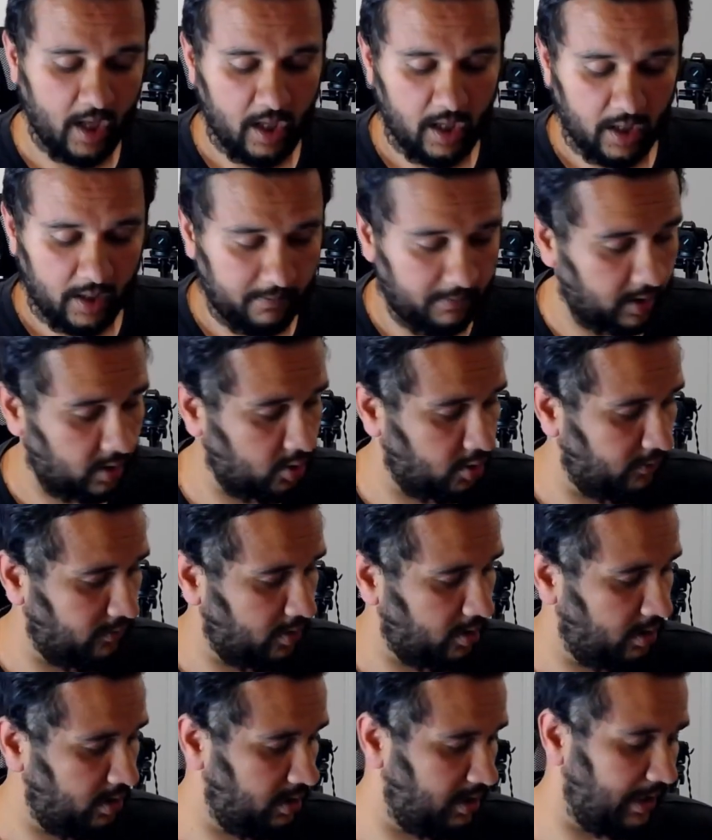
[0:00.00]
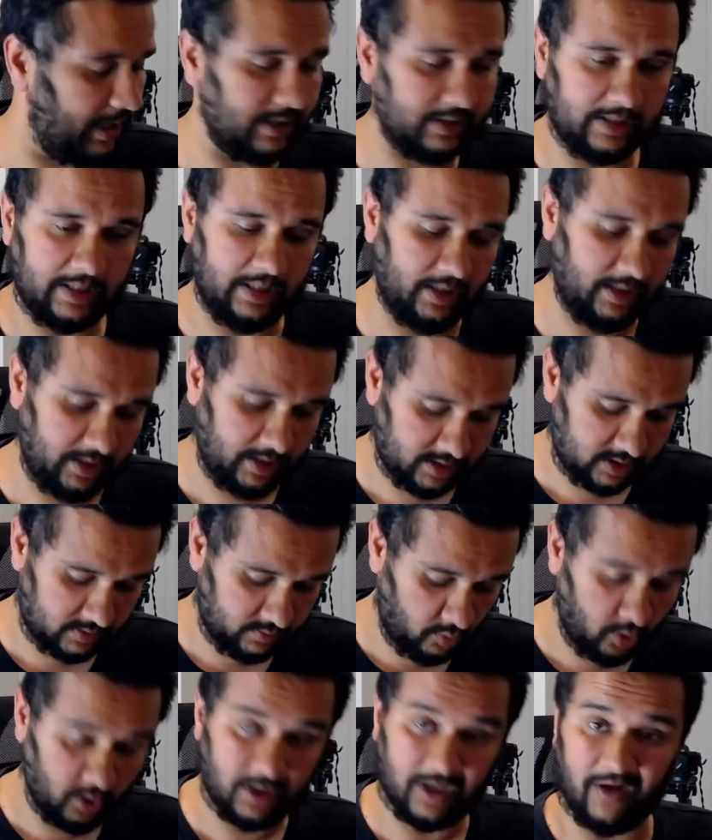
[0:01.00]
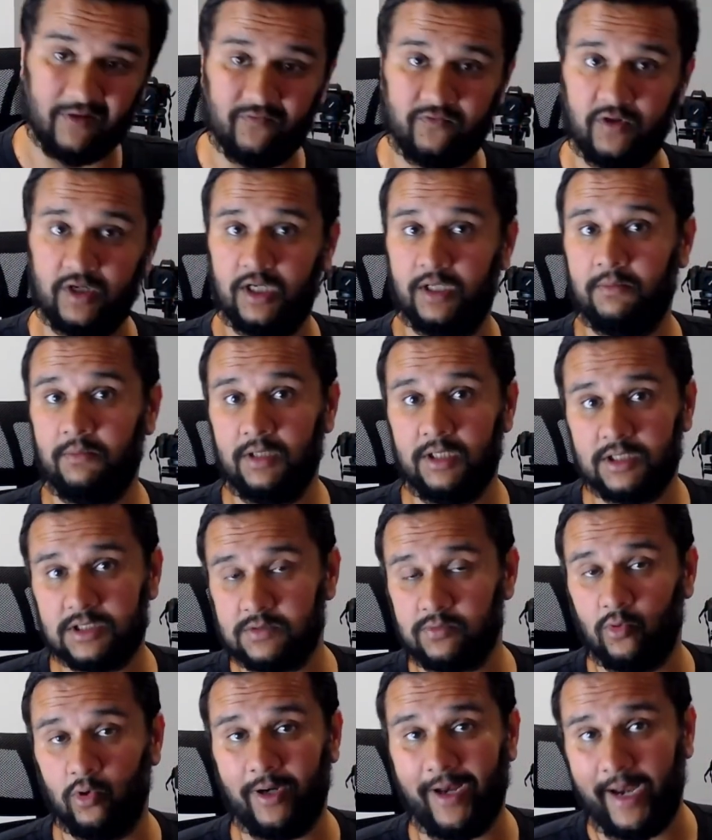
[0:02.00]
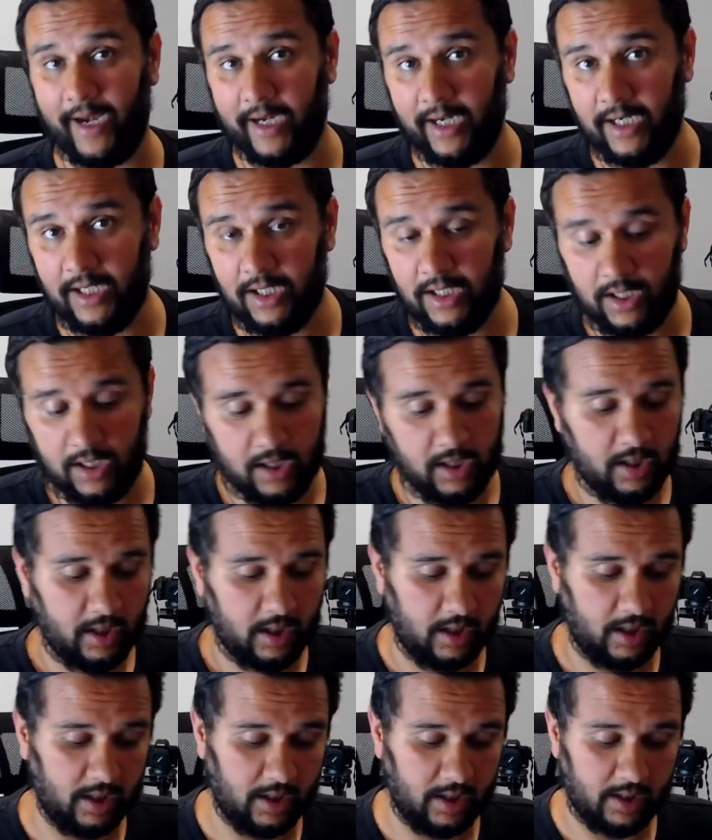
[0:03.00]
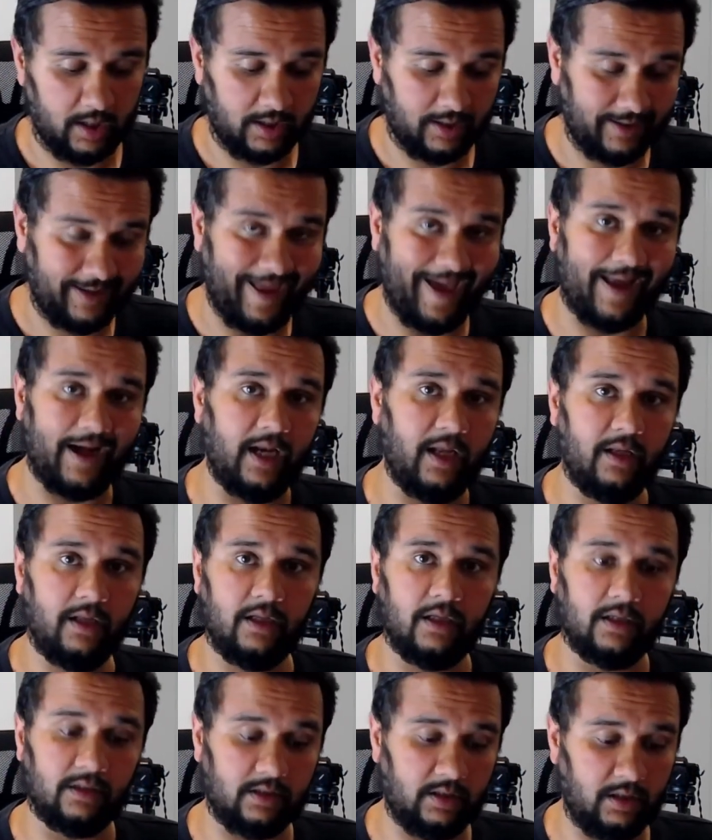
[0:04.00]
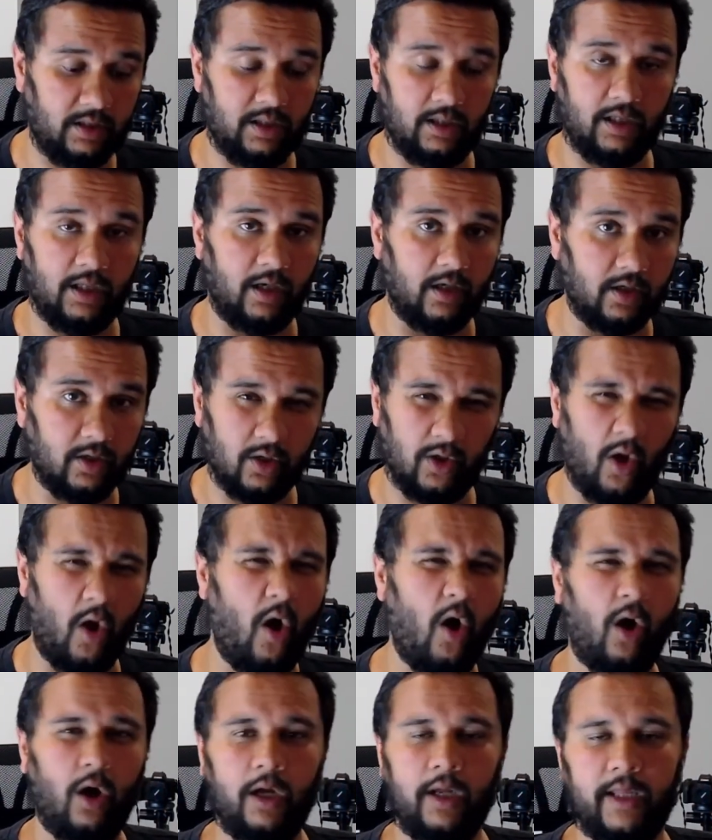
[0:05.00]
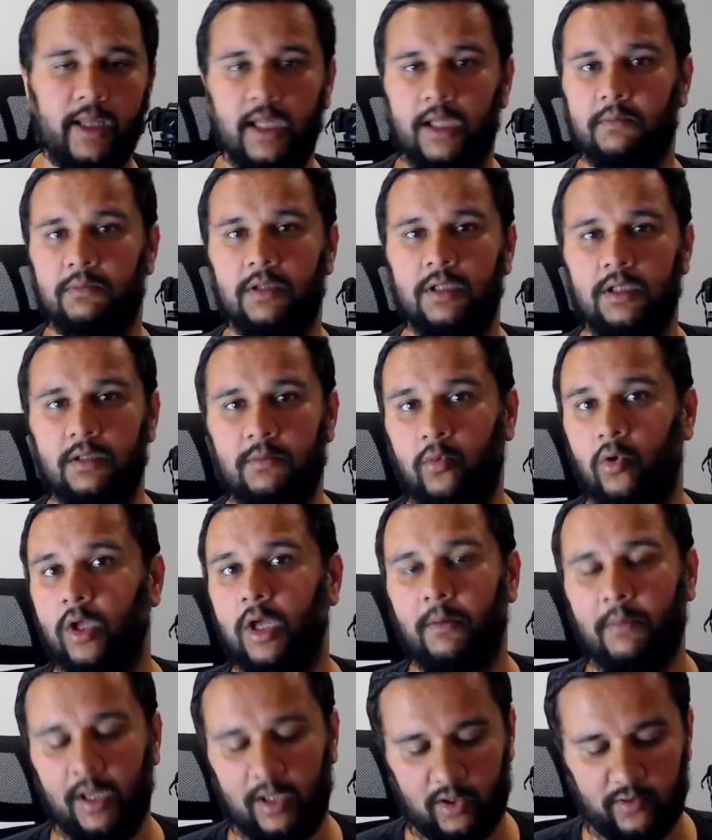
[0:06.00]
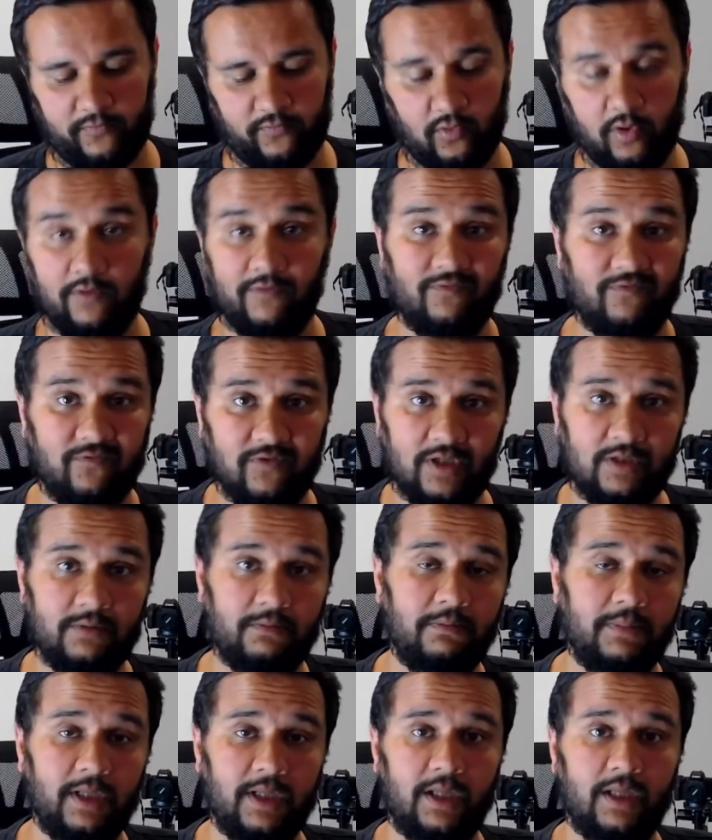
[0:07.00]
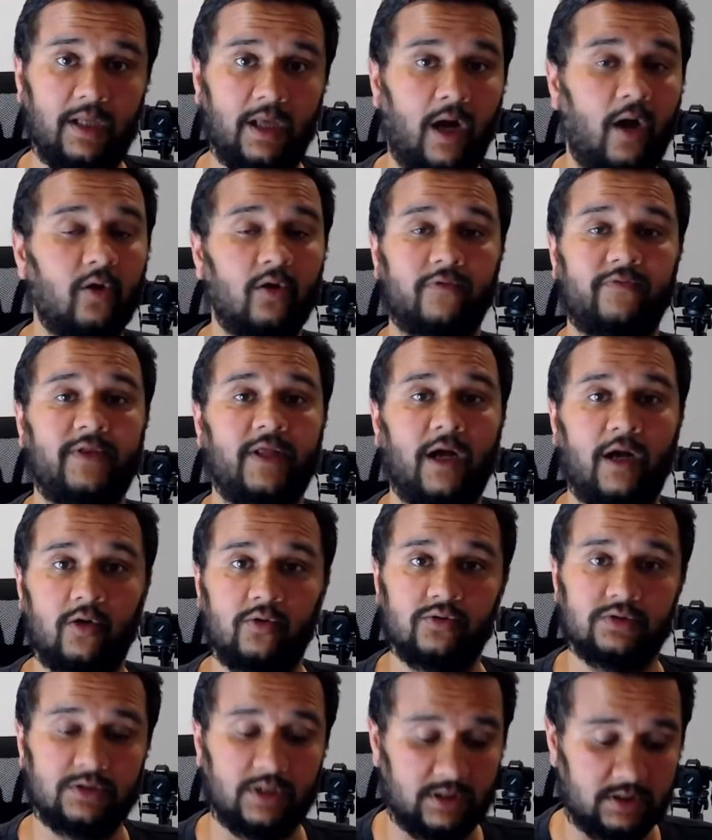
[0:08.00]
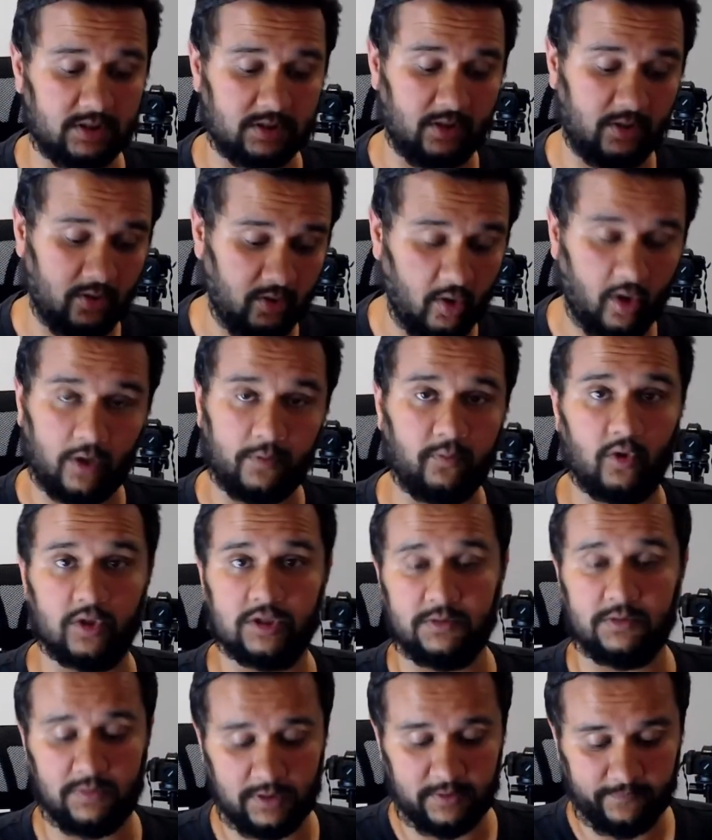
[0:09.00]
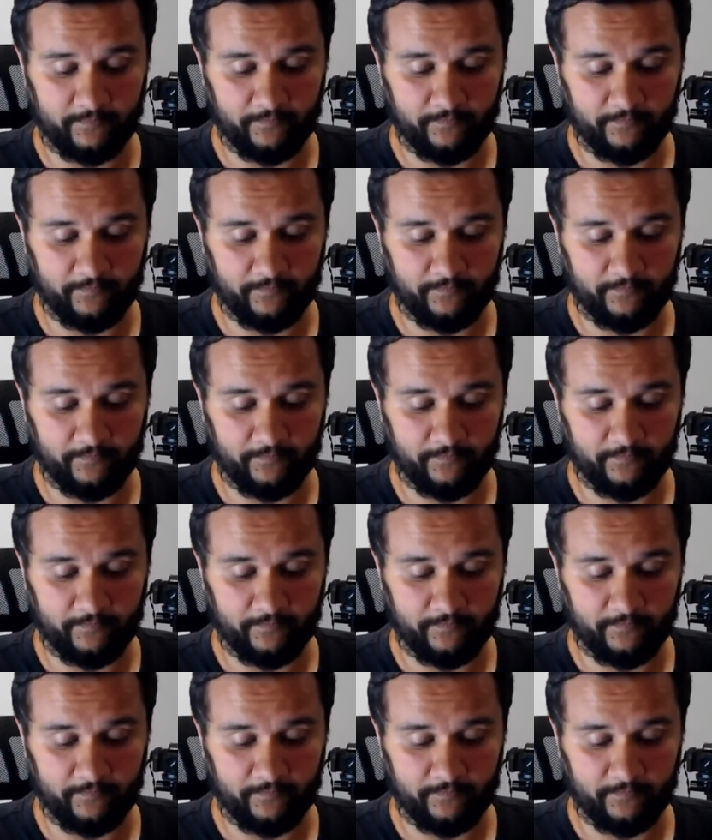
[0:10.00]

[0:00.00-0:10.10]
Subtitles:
But overall I think it's more comfortable, it's more handy. Carrying the long cable Boya microphone with me out of the house, it's not possible.